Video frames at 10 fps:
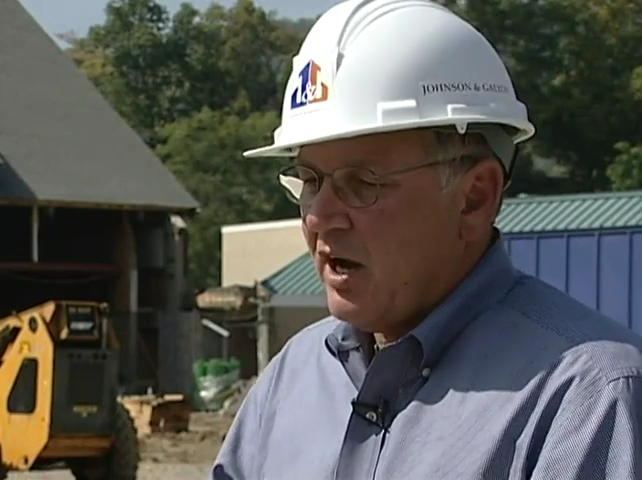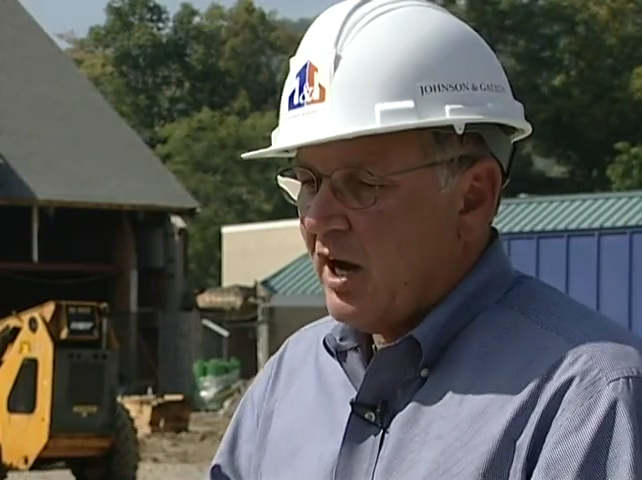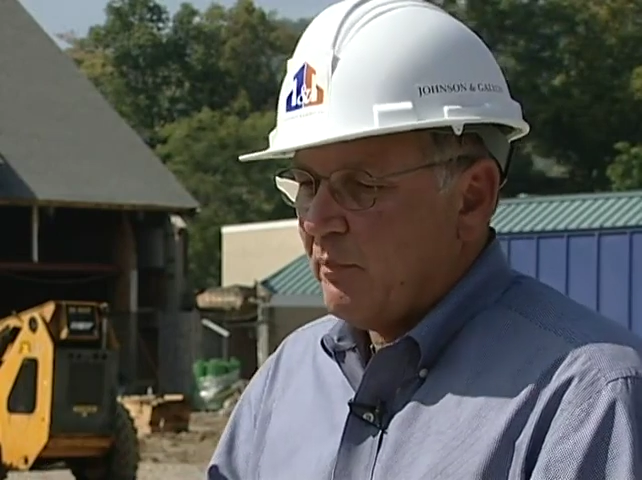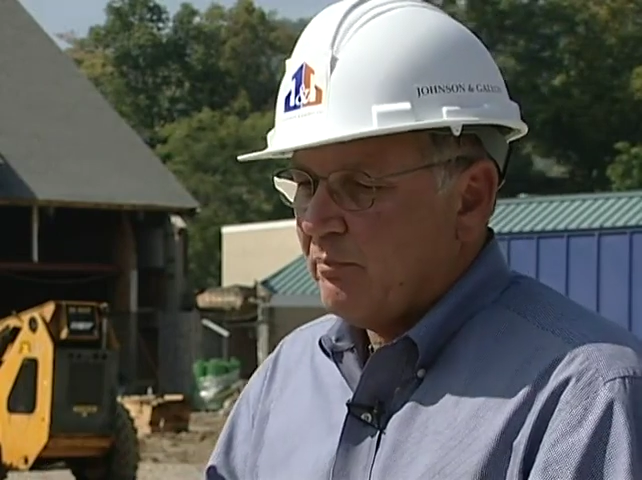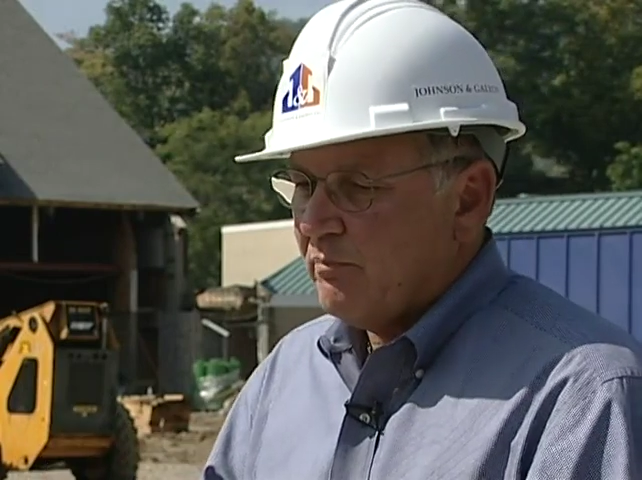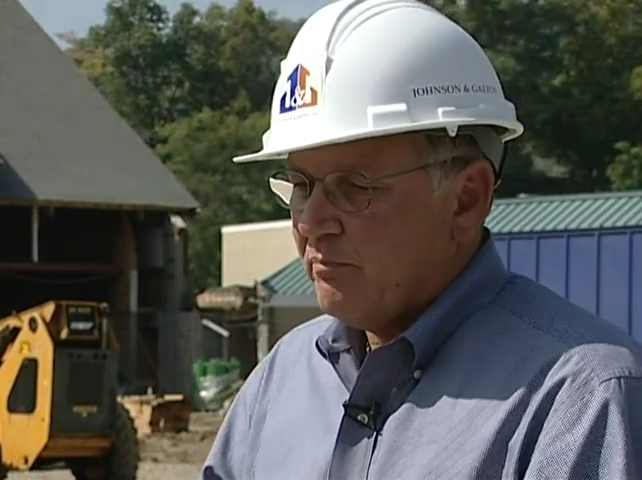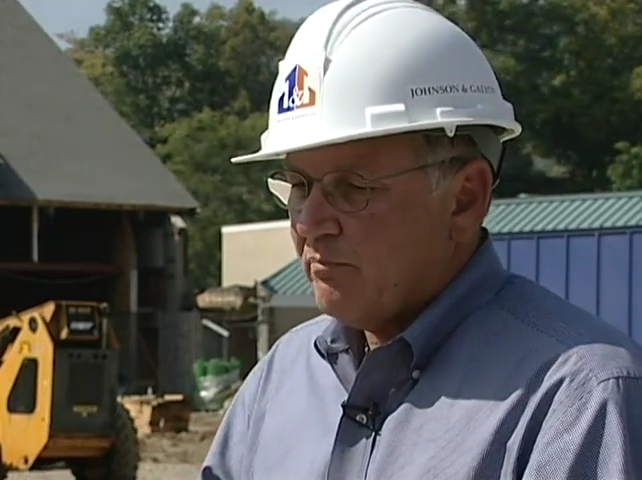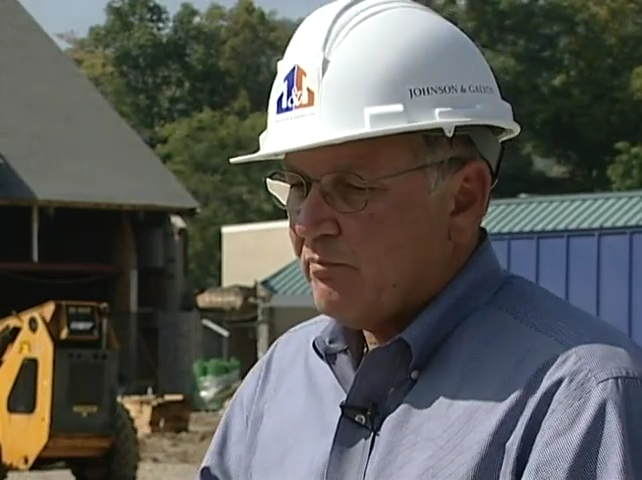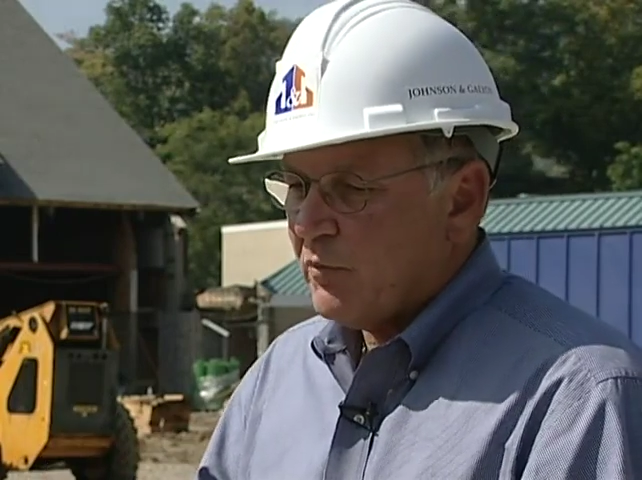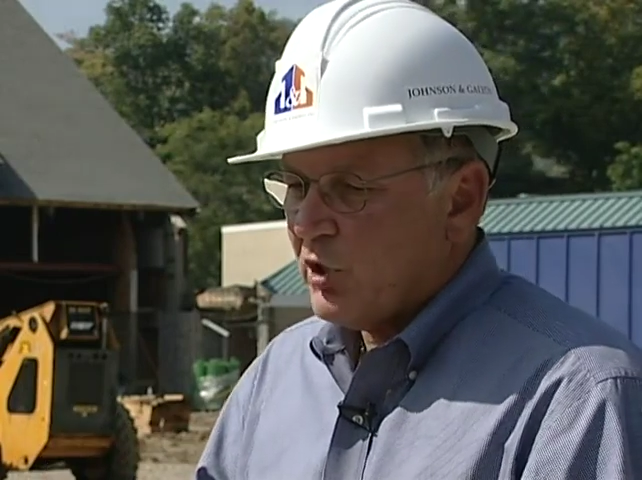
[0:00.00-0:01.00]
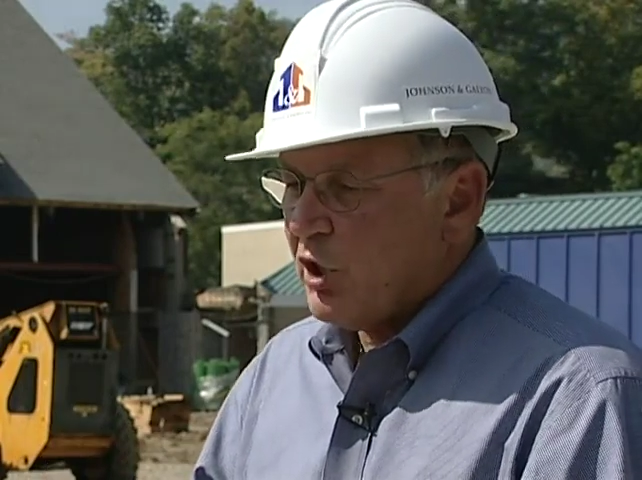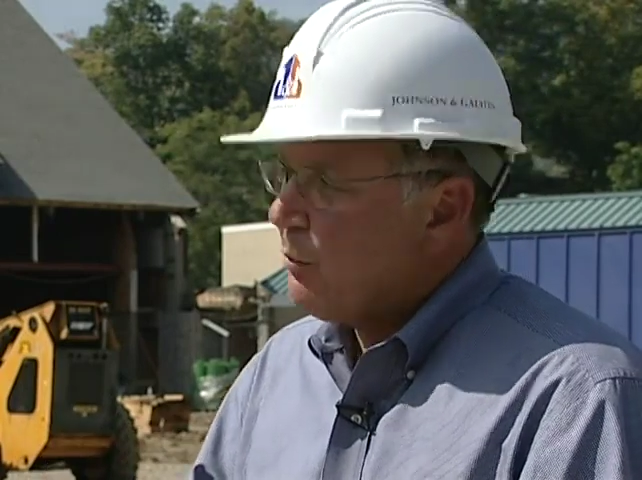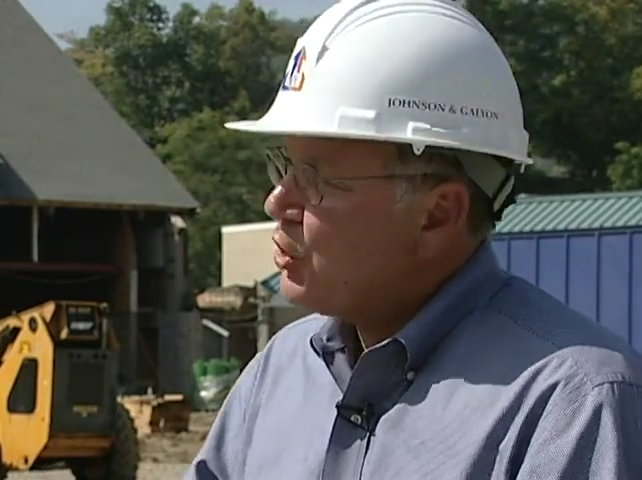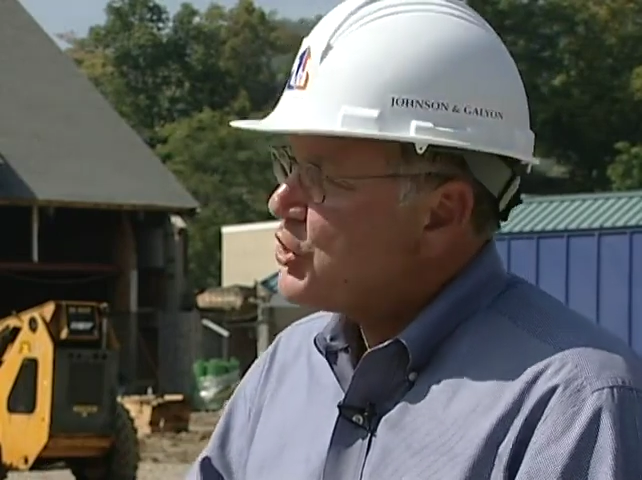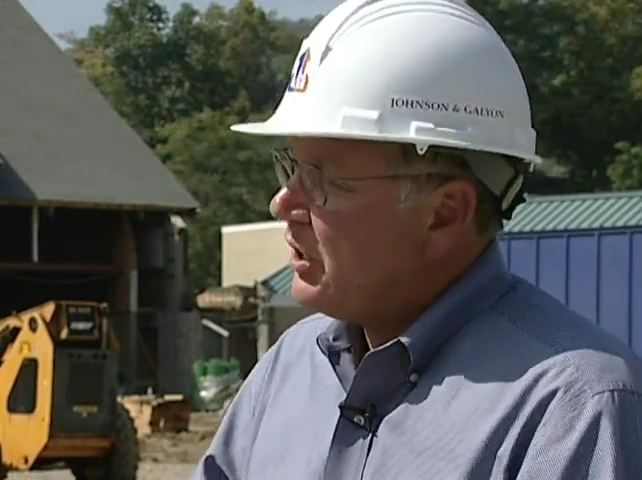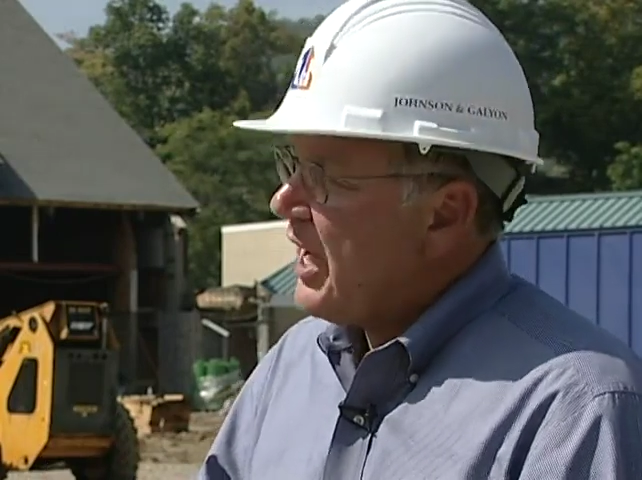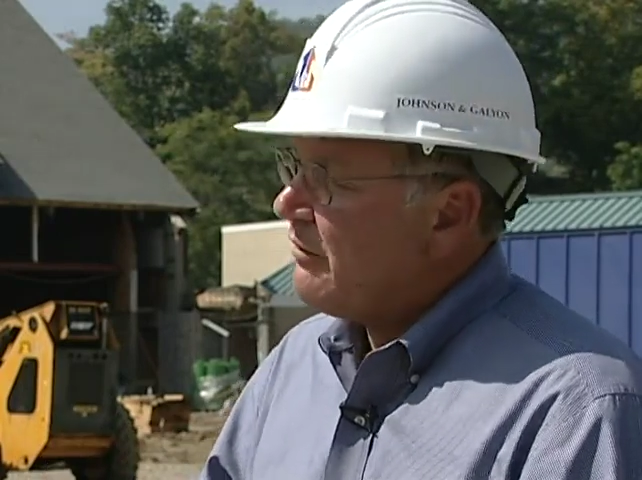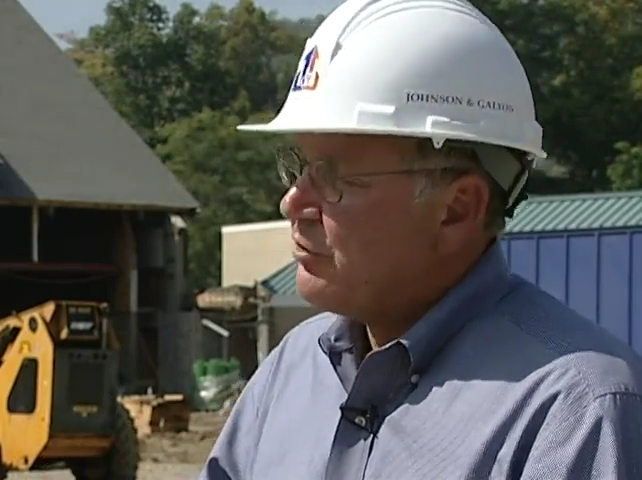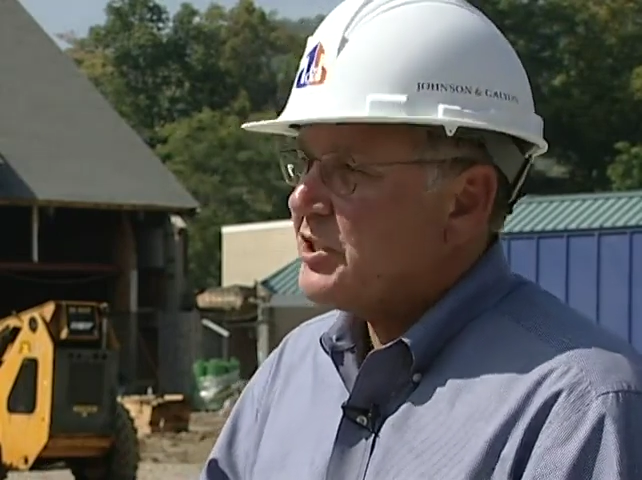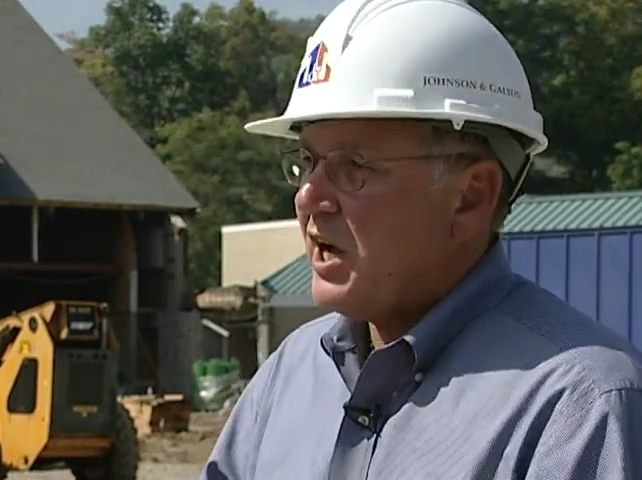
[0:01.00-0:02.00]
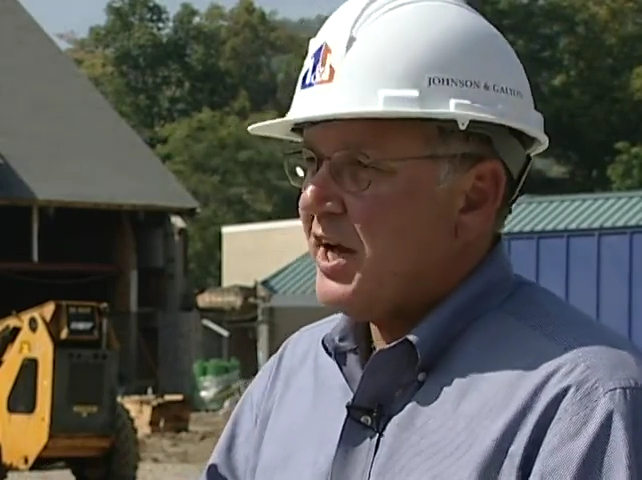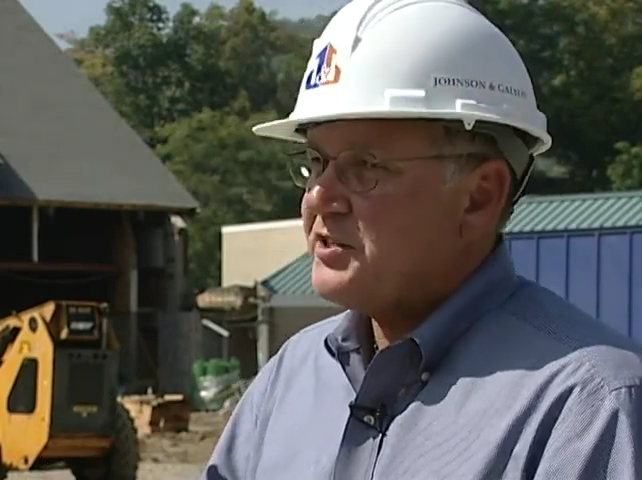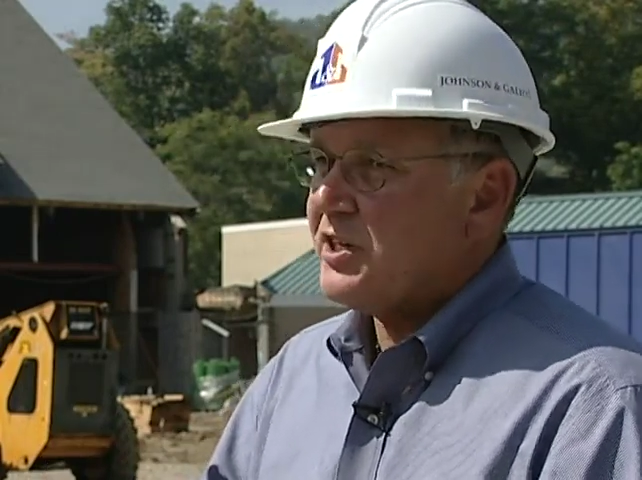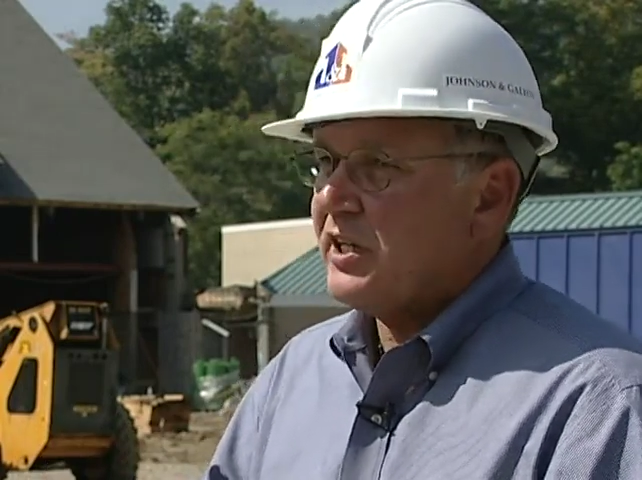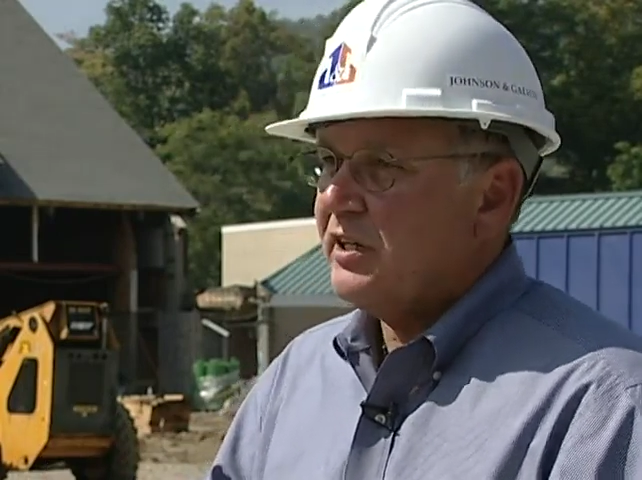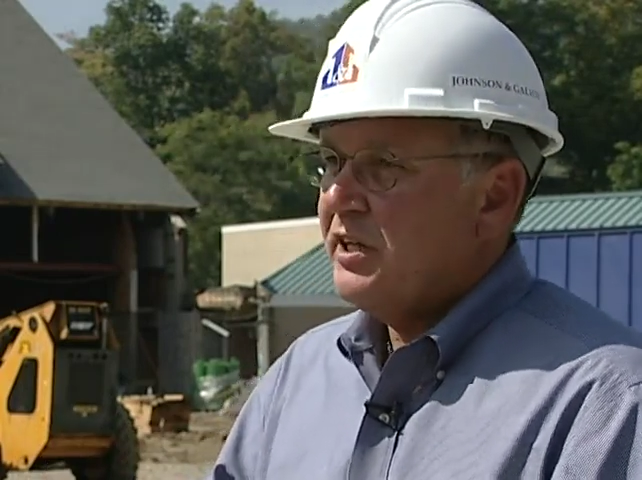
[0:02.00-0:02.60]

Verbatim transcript: uh, commercial advertising